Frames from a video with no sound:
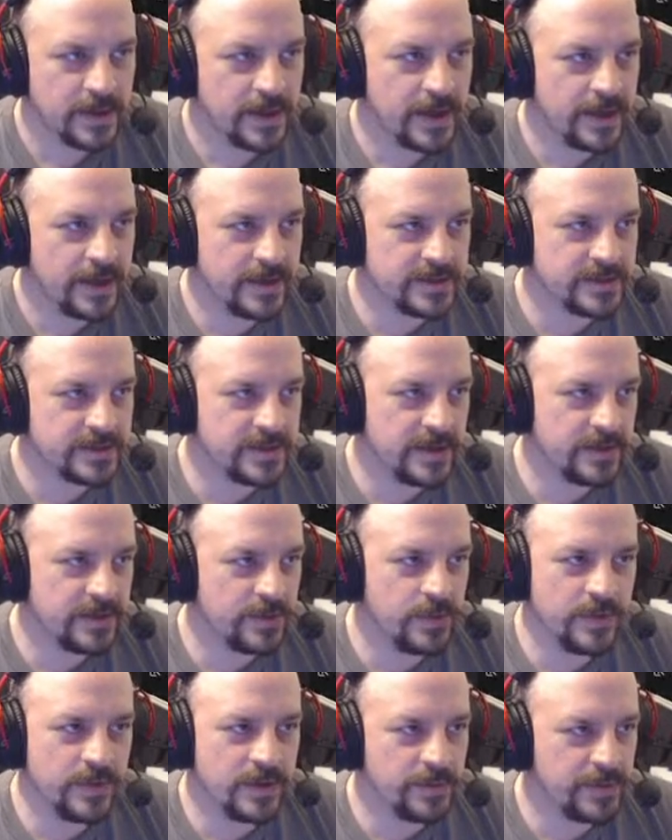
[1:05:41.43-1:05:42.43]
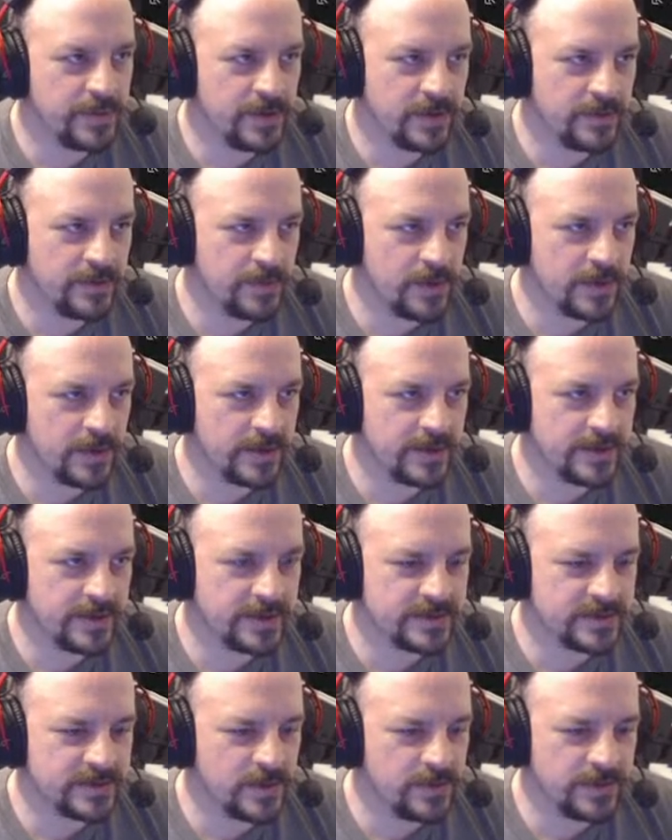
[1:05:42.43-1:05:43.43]
And it's not doing a mirrored mode.
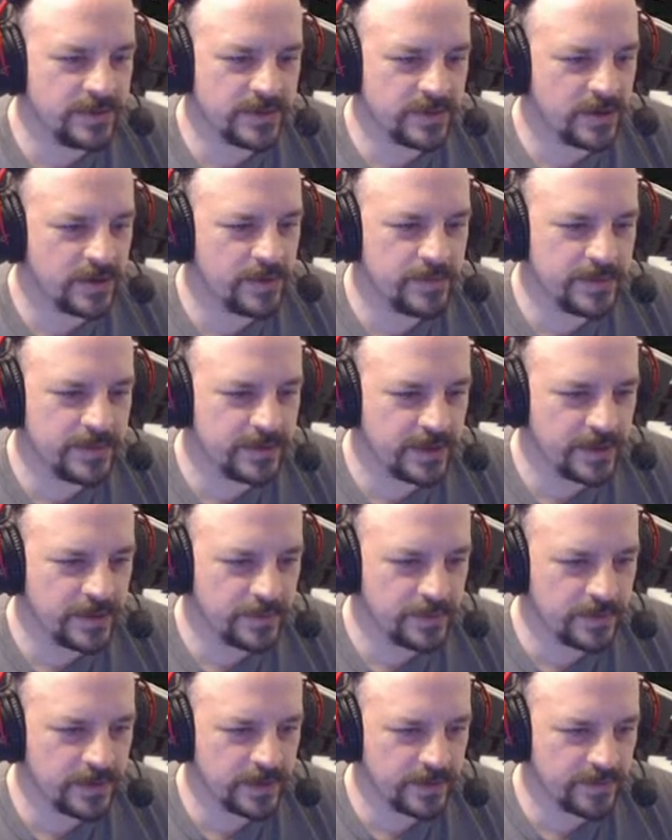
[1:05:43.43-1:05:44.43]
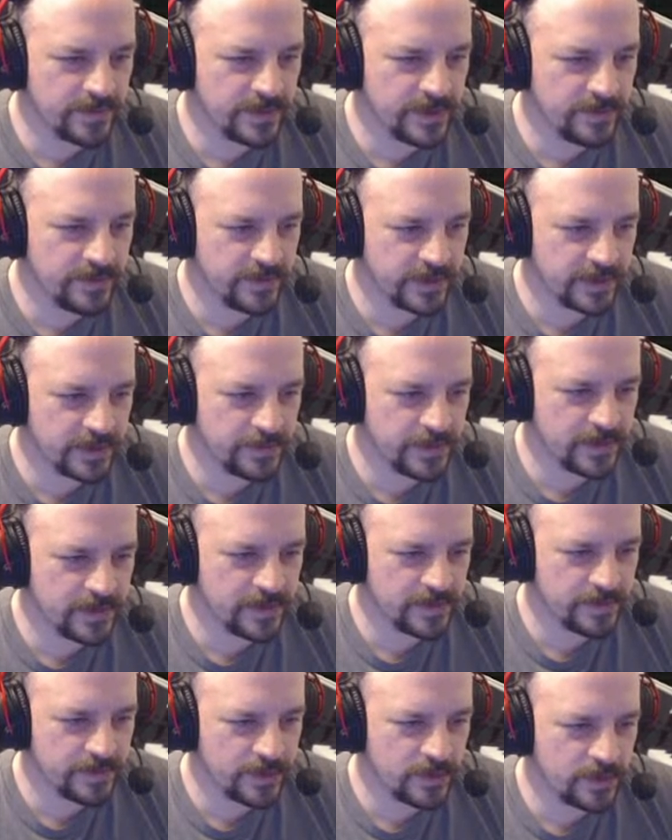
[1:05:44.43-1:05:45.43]
It's so determined that we're like rendering a
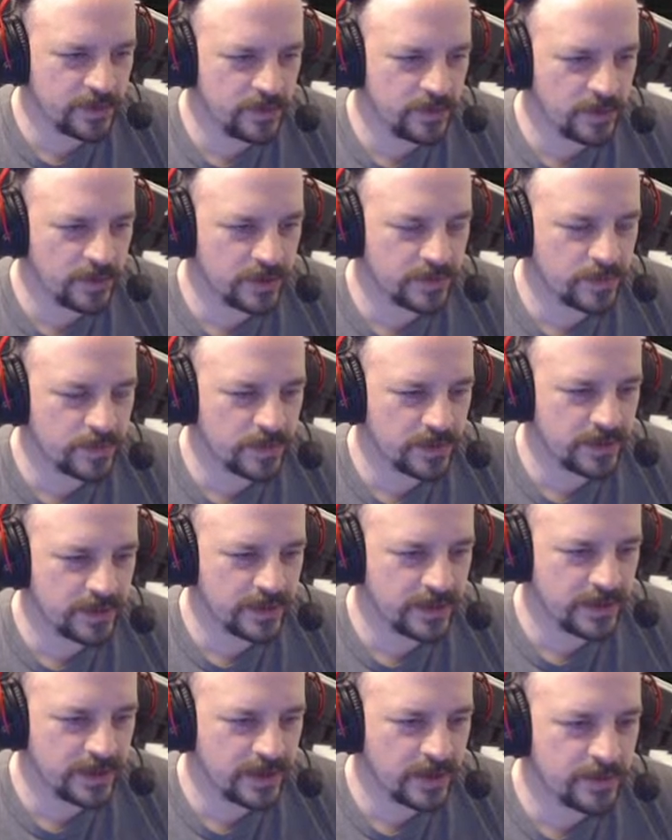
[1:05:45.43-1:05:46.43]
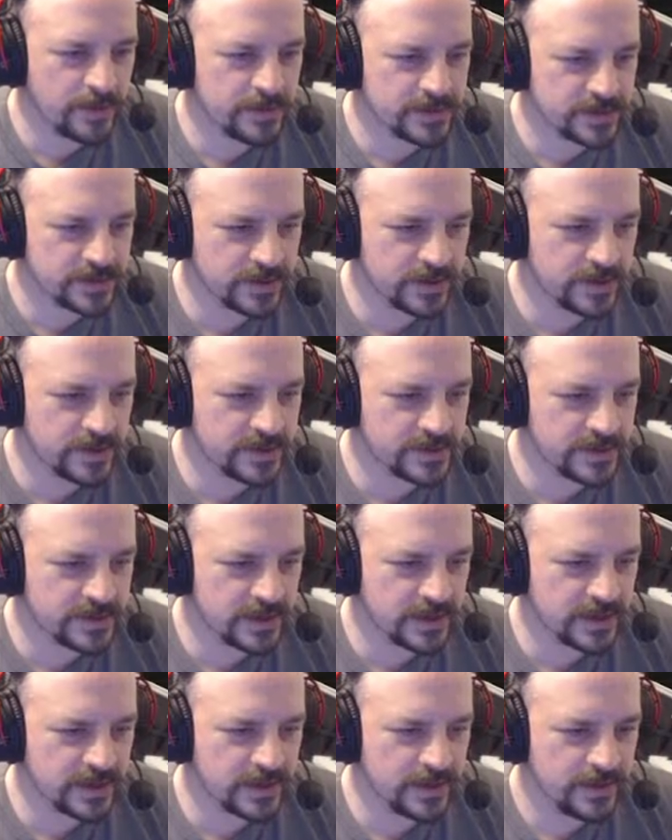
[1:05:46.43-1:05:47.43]
mirrored mode where the armature is
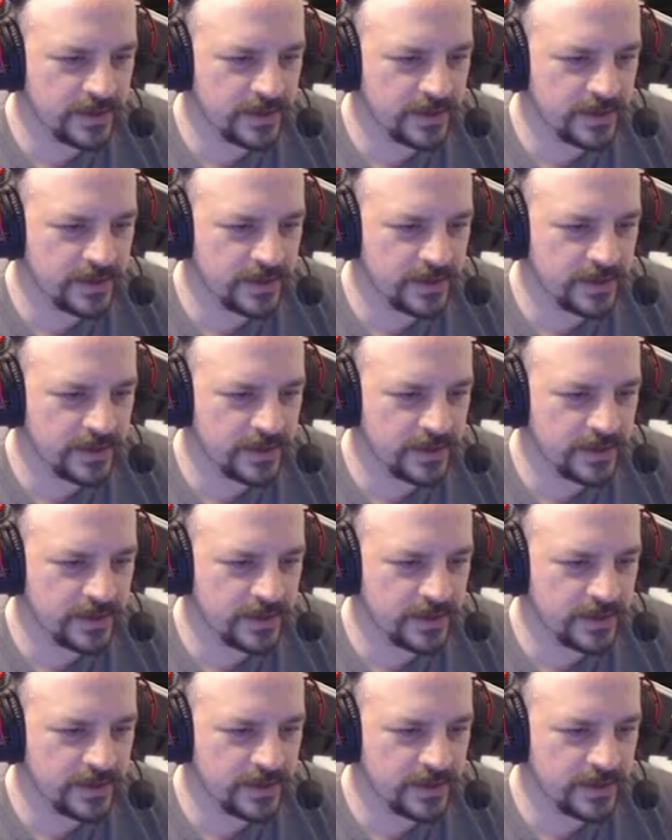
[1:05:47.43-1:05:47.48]
like